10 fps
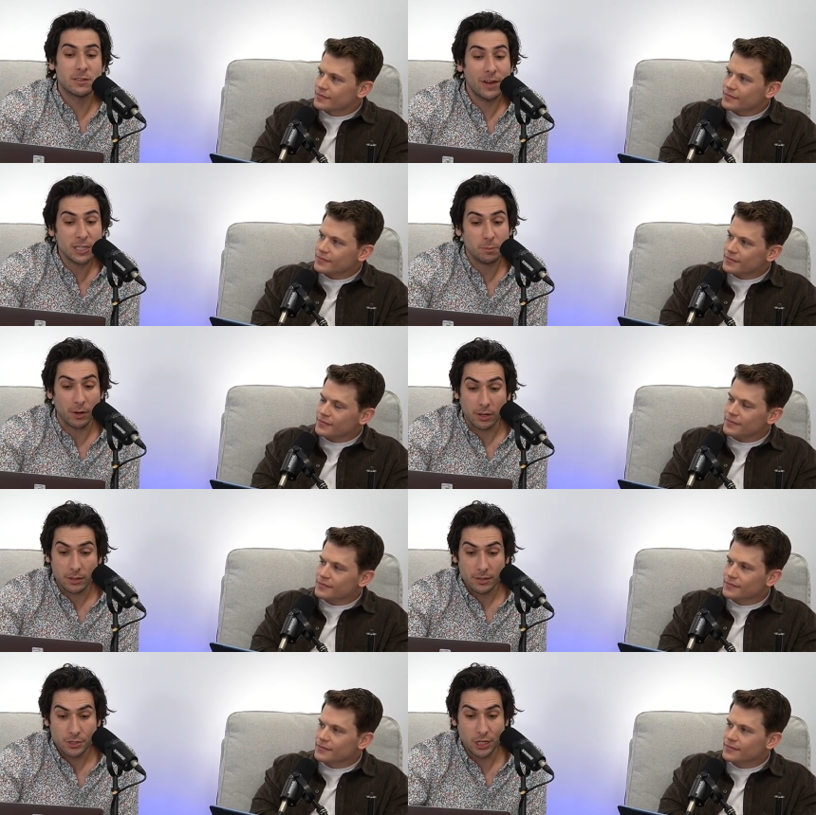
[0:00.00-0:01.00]

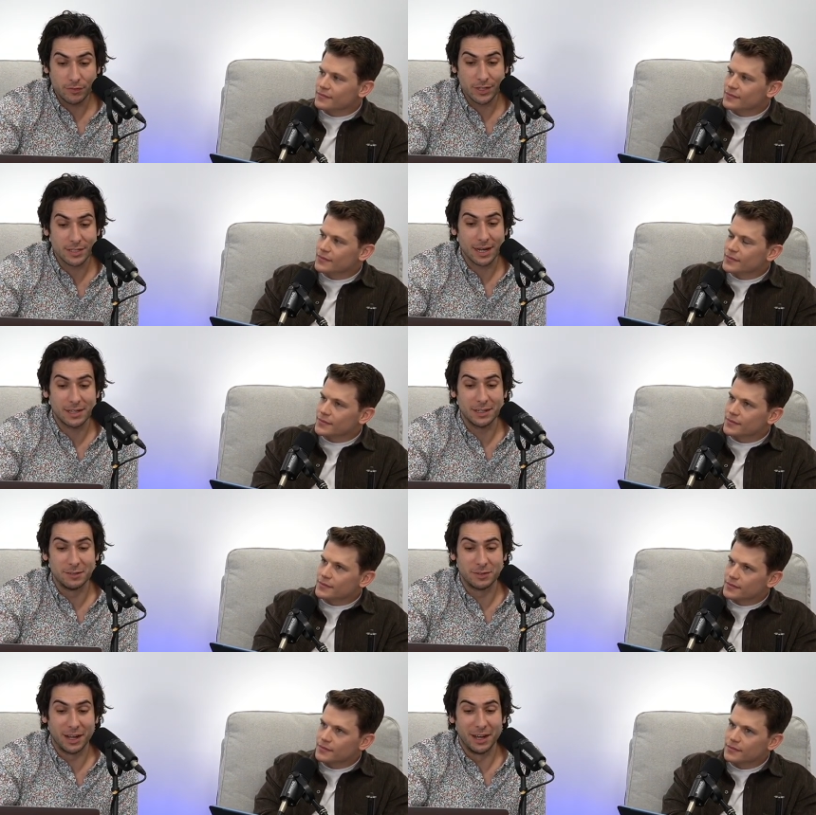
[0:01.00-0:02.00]
Speaker 1: Vestberg, chief
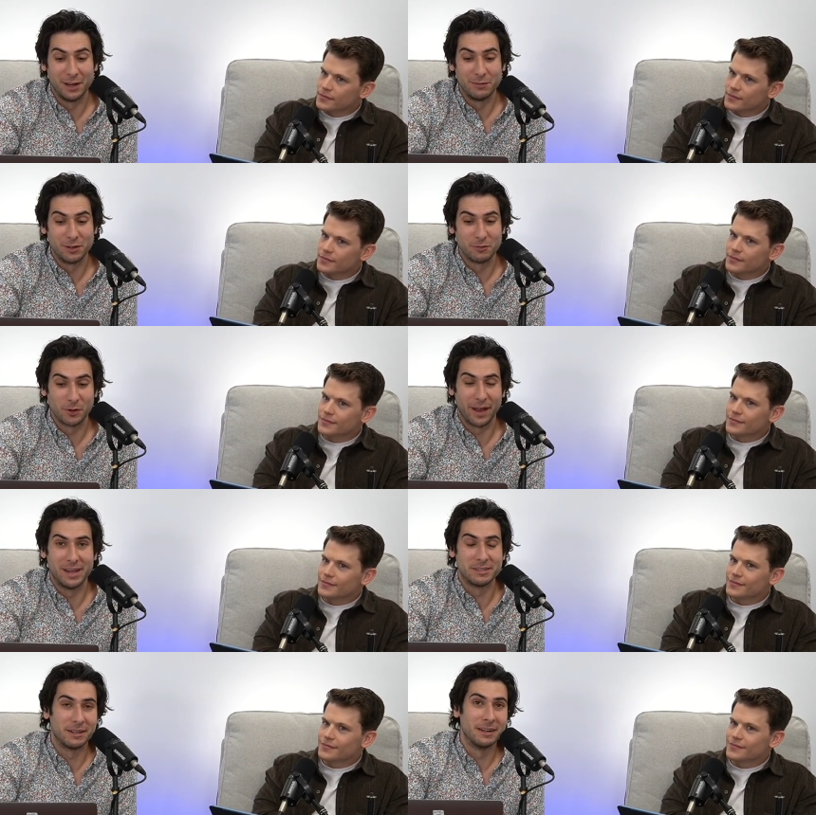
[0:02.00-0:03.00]
executive of
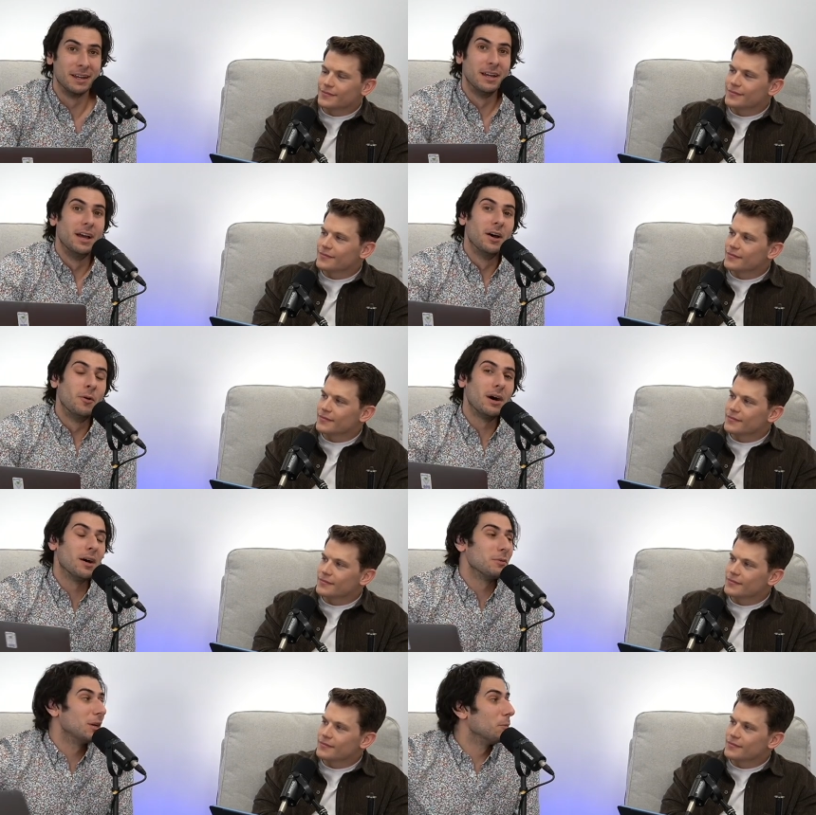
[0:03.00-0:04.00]
Verizon.
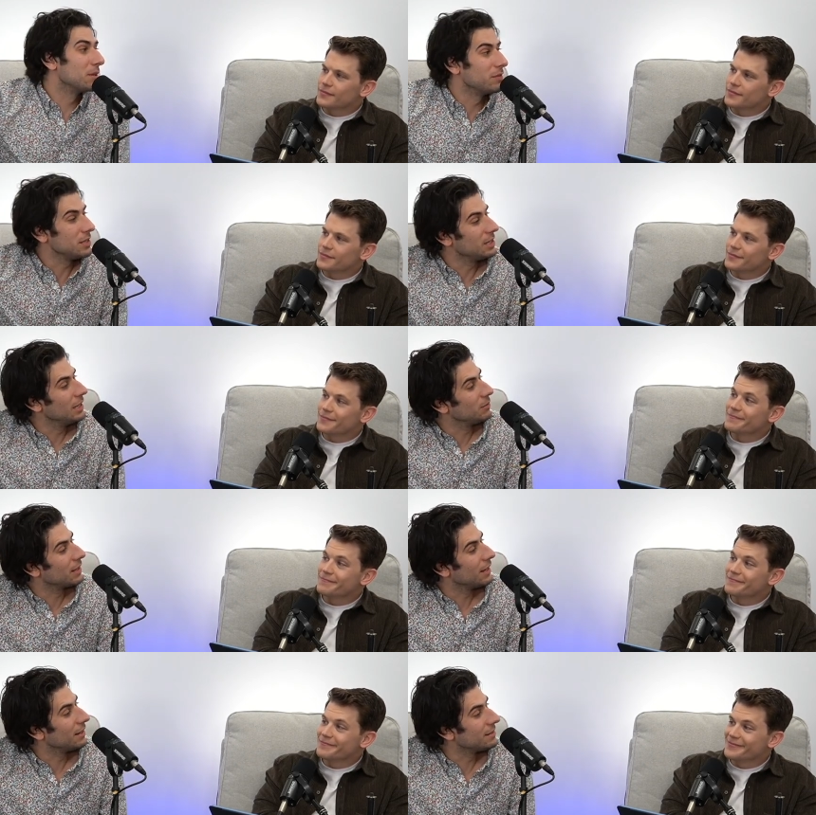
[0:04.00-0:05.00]
Well, we hope the V team
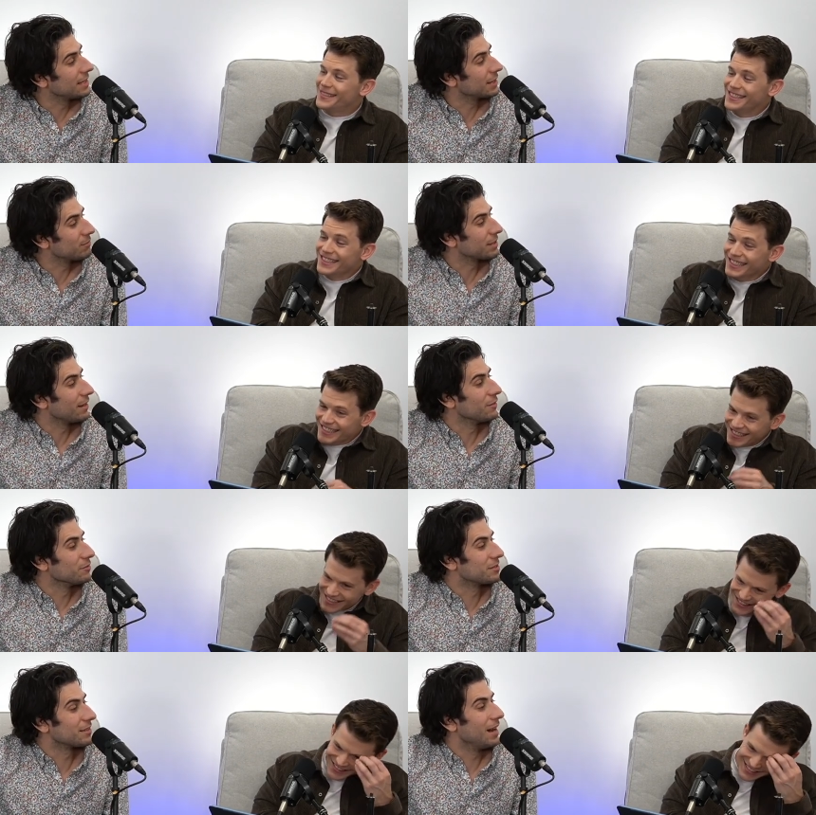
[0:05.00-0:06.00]
can dig
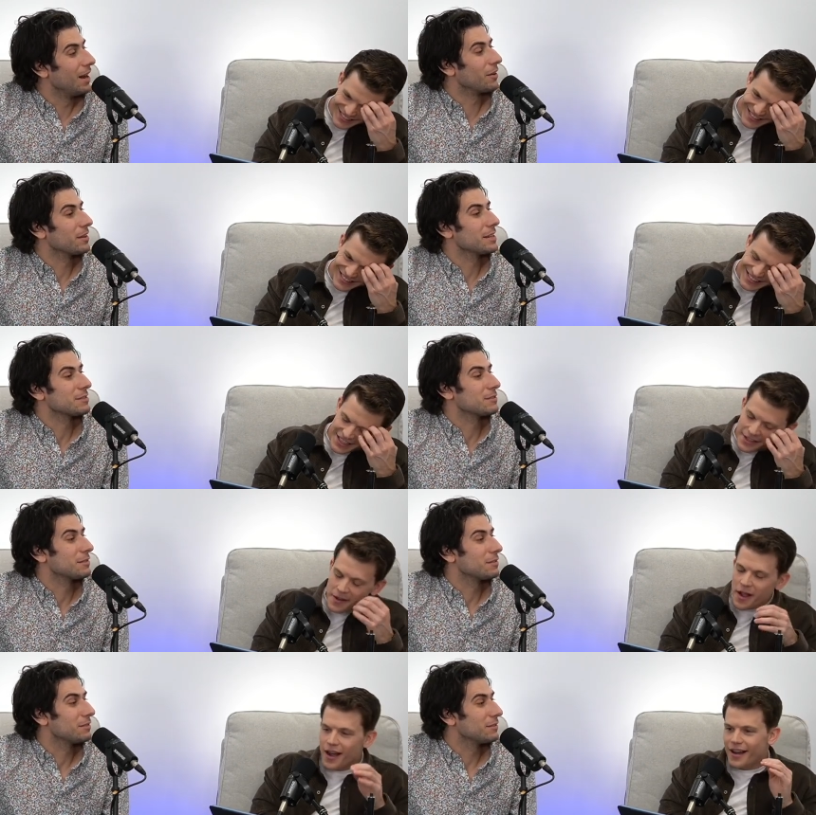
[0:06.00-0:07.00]
themselves
Speaker 2: out of this.
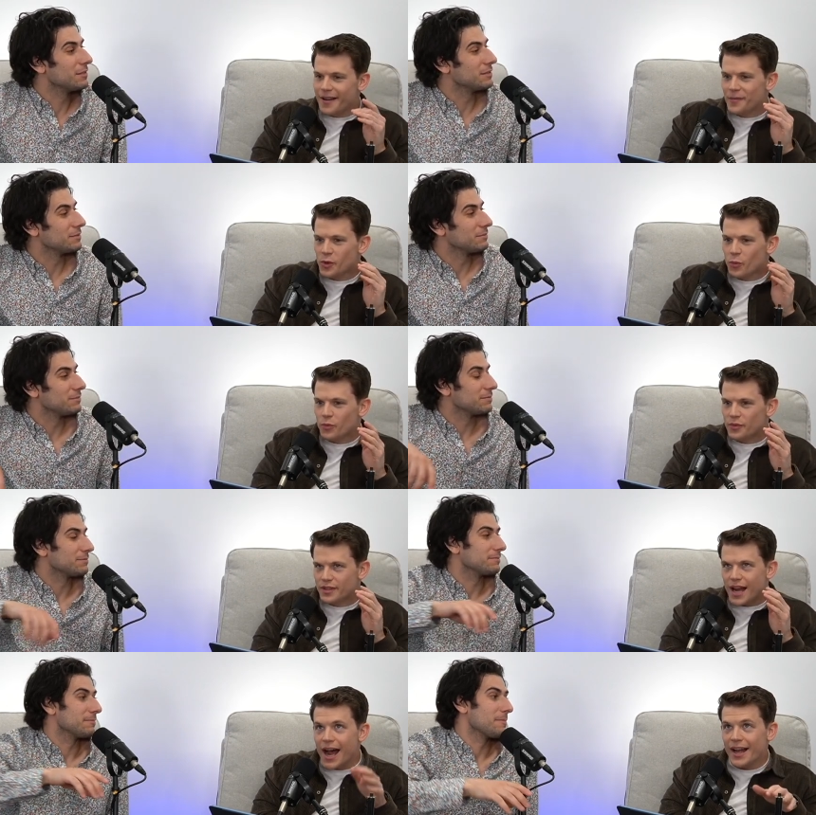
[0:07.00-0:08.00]
Uh,
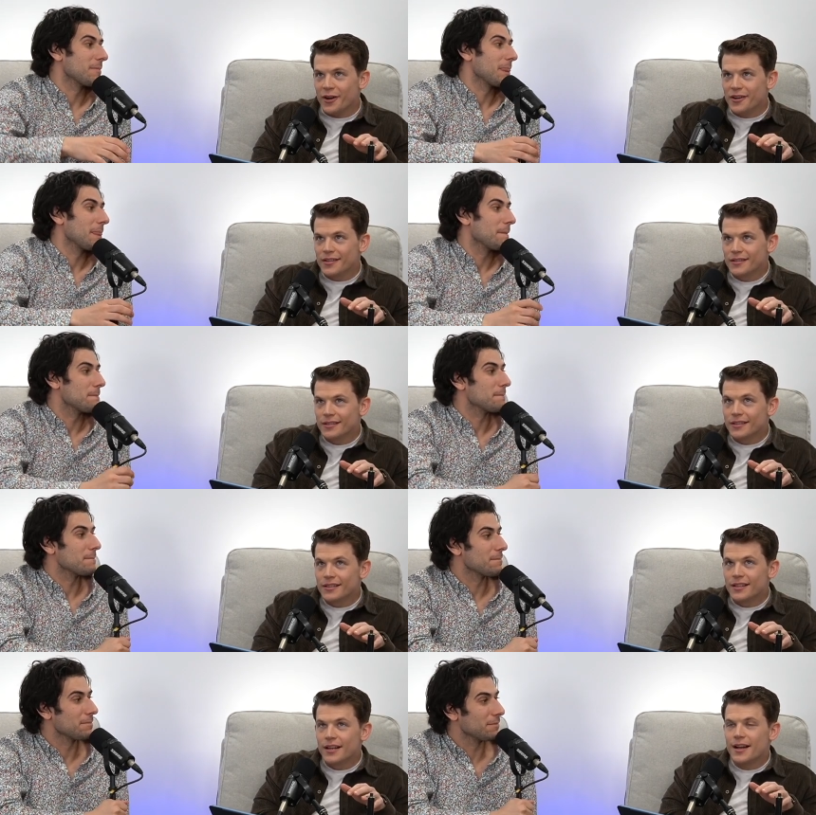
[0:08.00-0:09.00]
tired
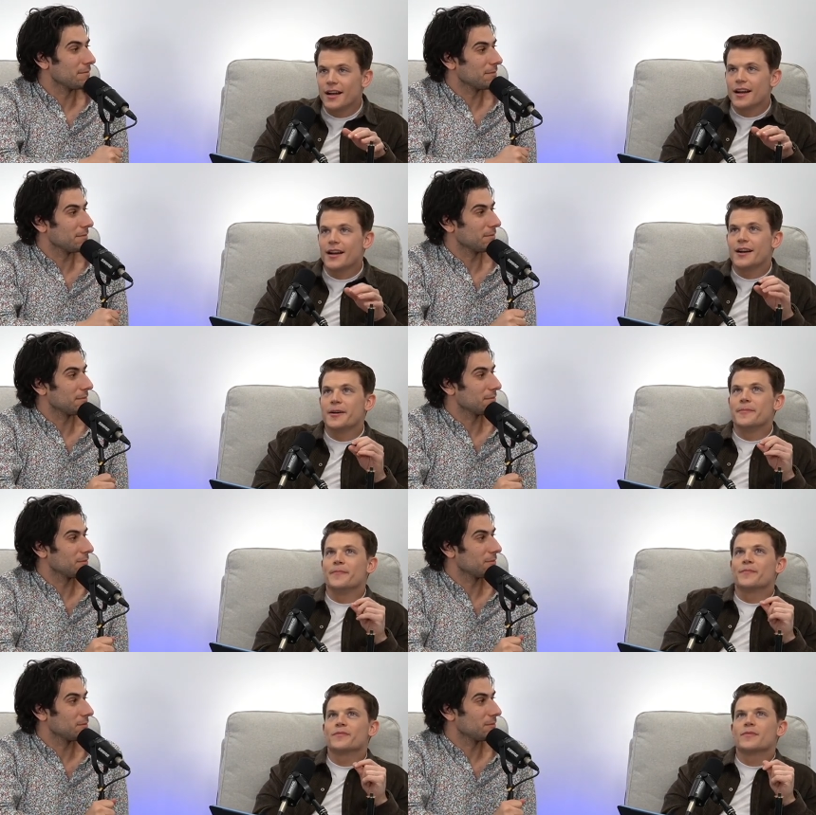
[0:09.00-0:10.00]

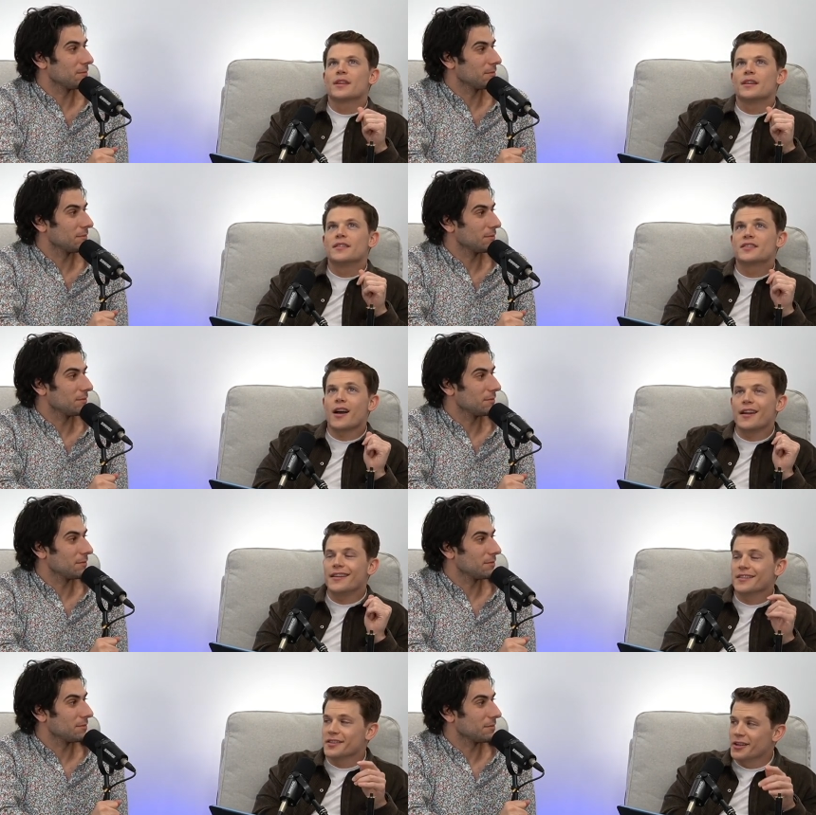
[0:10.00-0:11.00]
um,
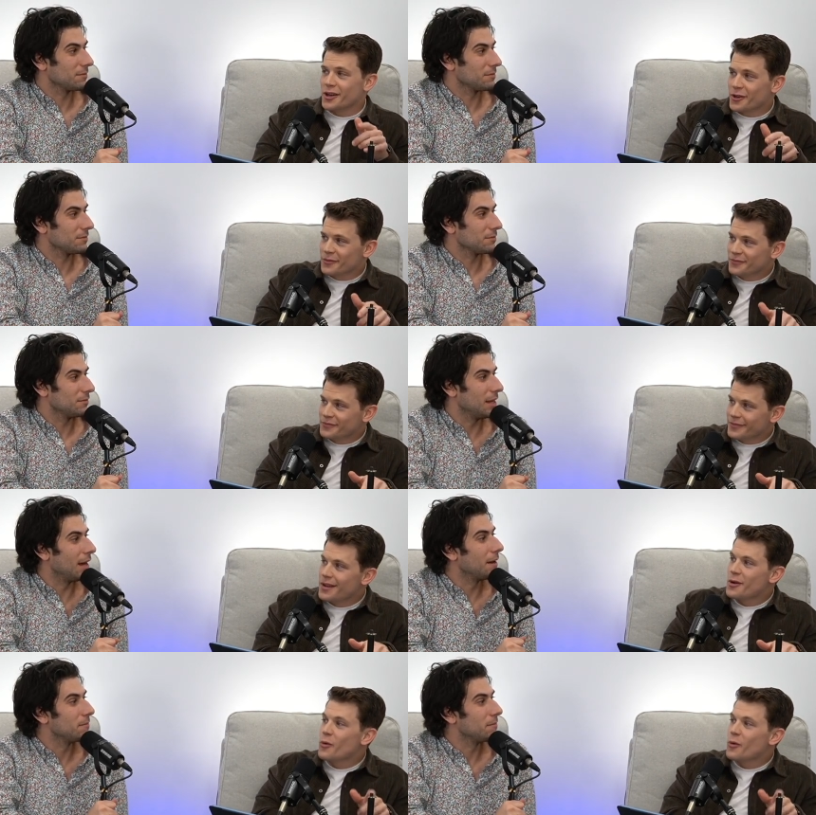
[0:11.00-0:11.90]
Scotty doesn't know. Yeah.